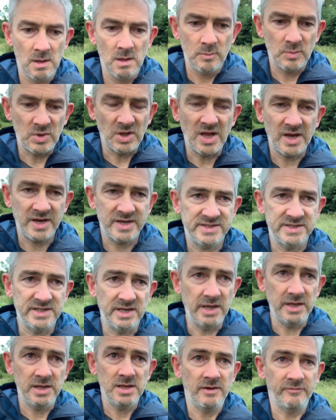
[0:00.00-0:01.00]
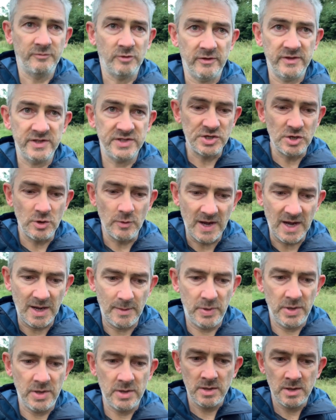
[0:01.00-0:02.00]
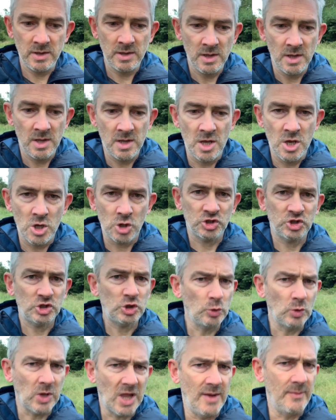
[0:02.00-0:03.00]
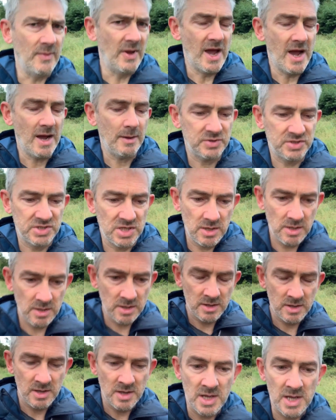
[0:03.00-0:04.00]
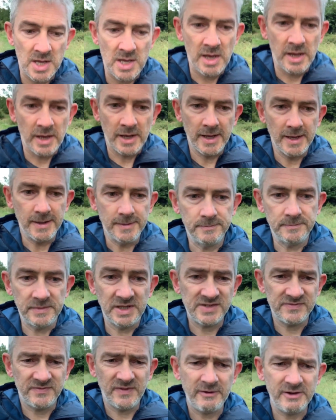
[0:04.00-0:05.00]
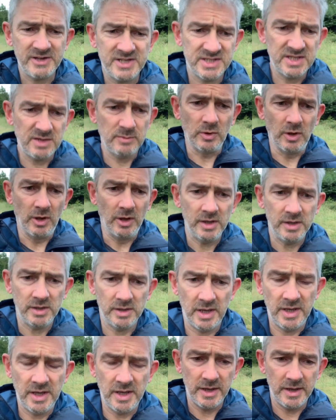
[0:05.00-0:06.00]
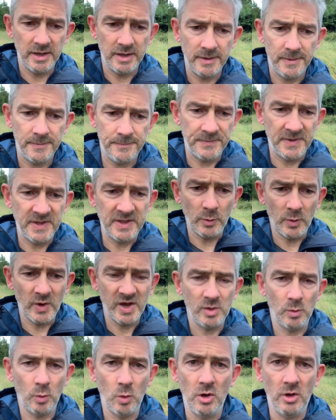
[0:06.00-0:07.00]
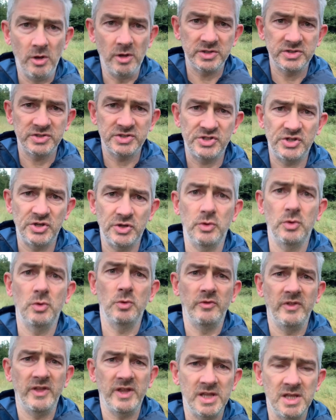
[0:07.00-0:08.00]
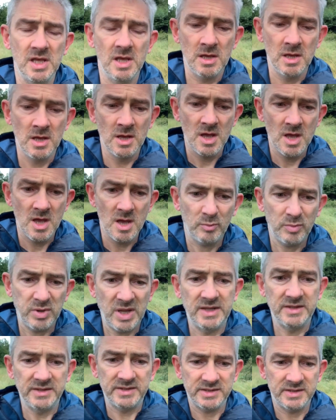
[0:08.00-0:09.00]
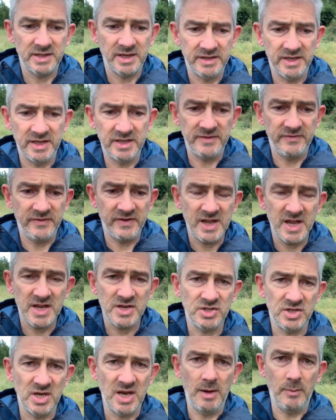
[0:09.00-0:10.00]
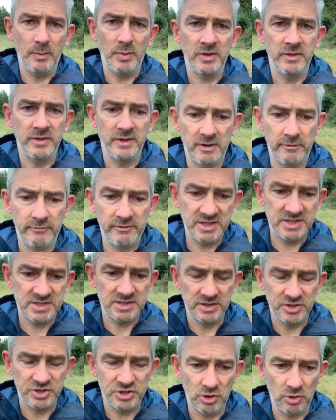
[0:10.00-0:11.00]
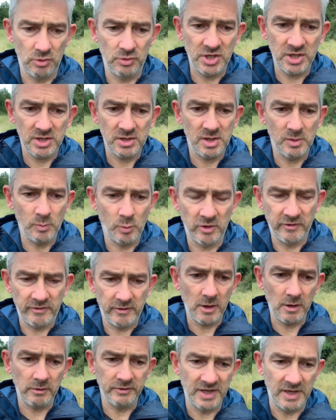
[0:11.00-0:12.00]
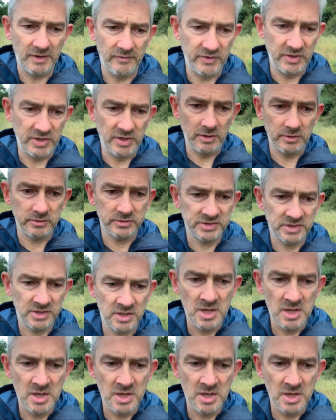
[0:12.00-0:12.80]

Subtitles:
But like I say, I've got this new app because I do like my apps. It's very similar in the way it works to the plant identification app that I recently showed you in one of the lockdown videos,